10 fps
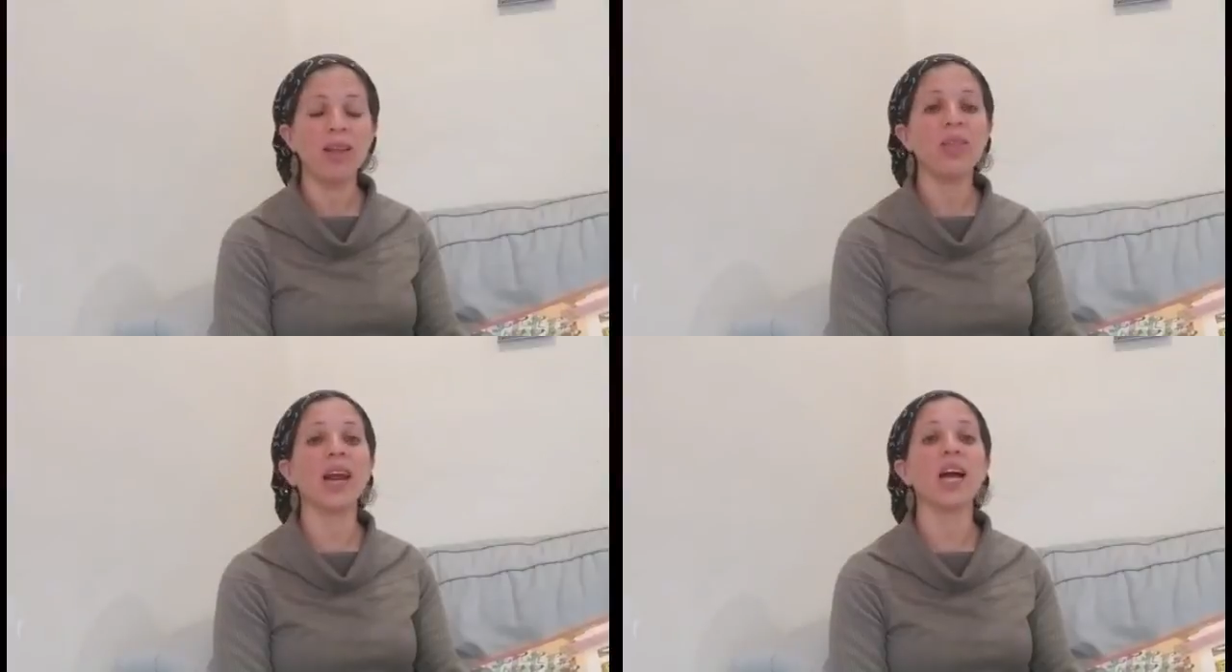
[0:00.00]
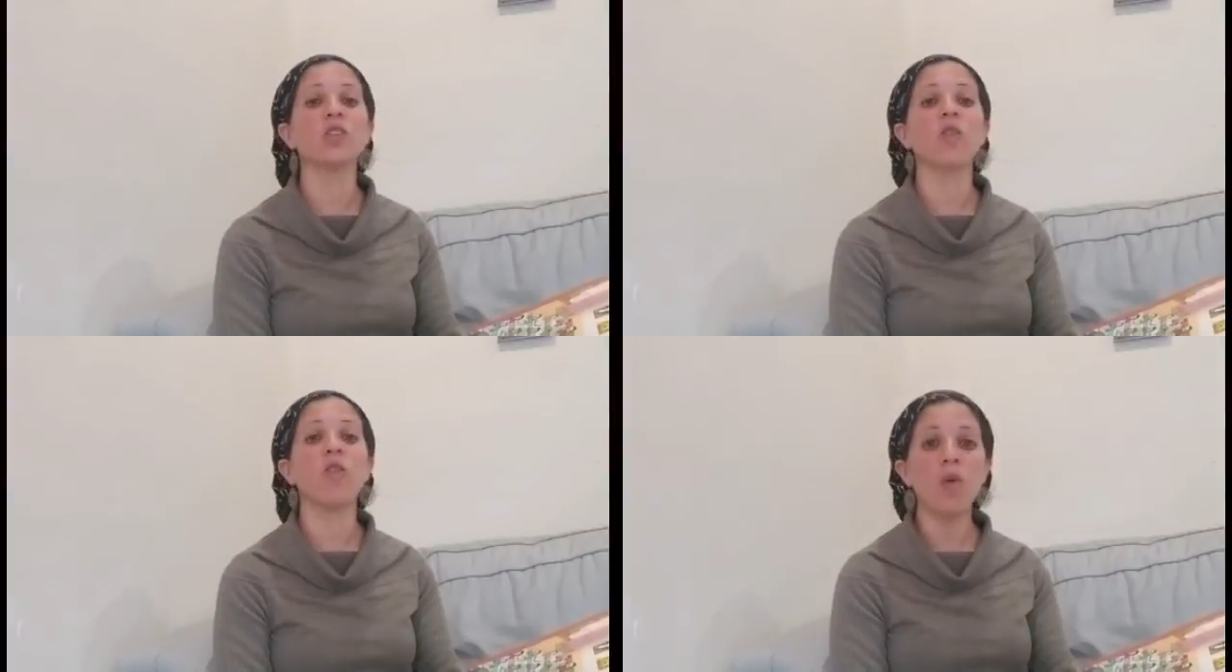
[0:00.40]
that
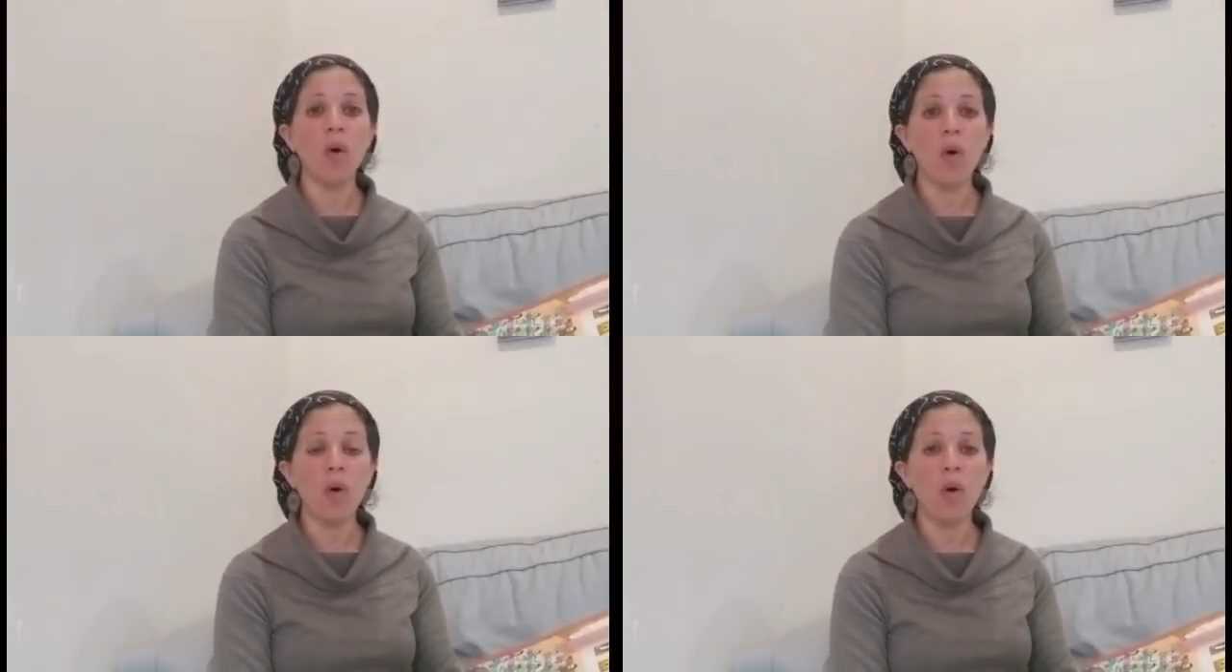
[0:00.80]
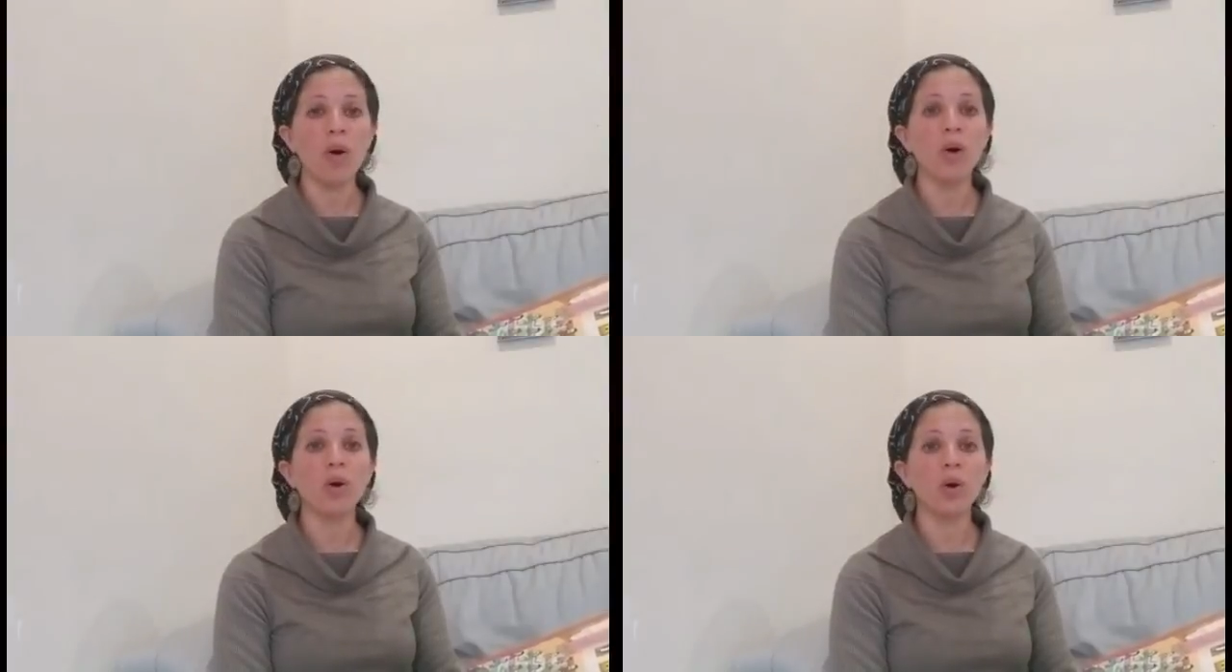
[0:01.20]
has 4
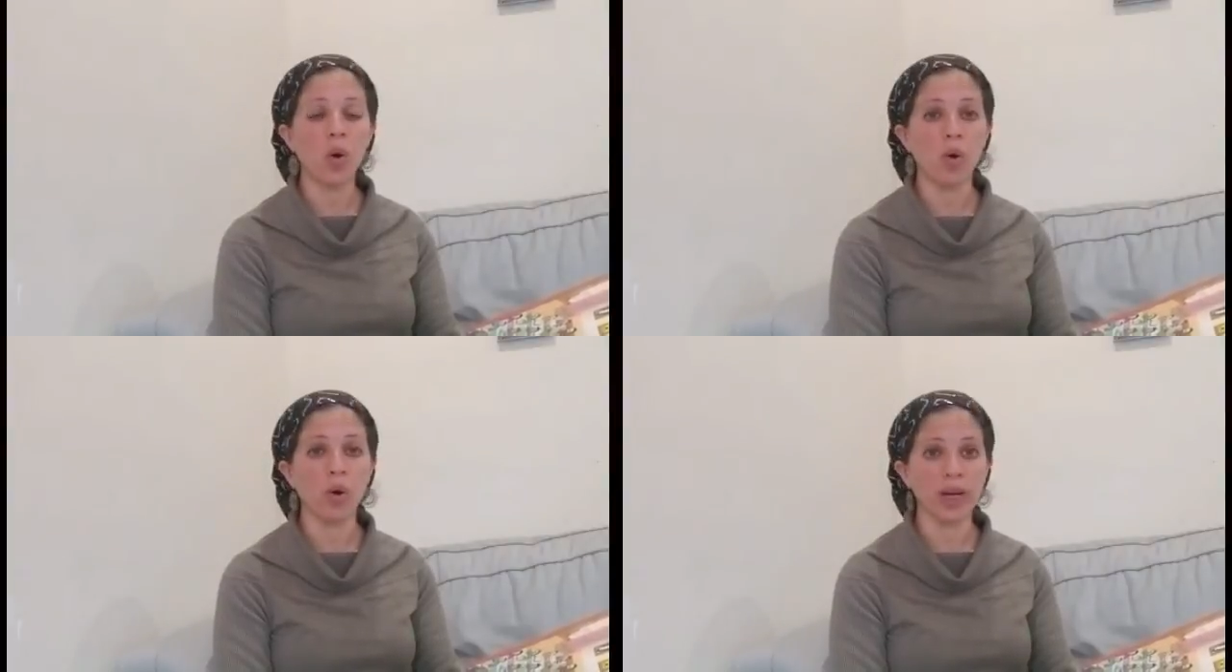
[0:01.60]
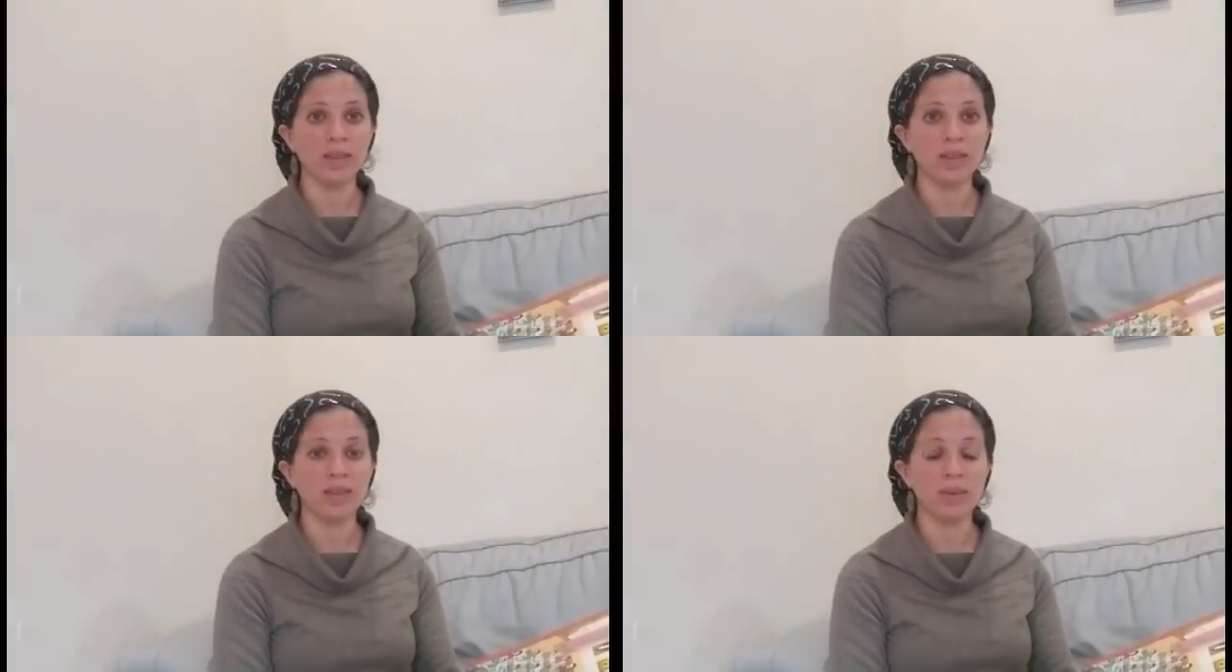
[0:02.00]

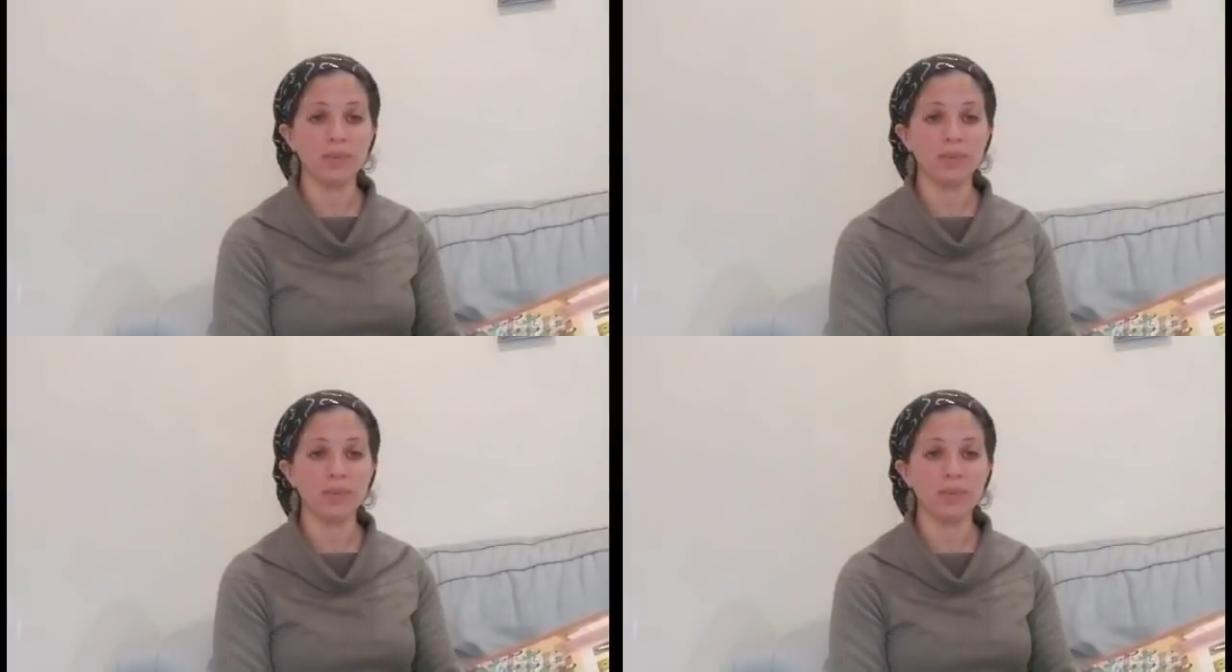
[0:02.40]
corners.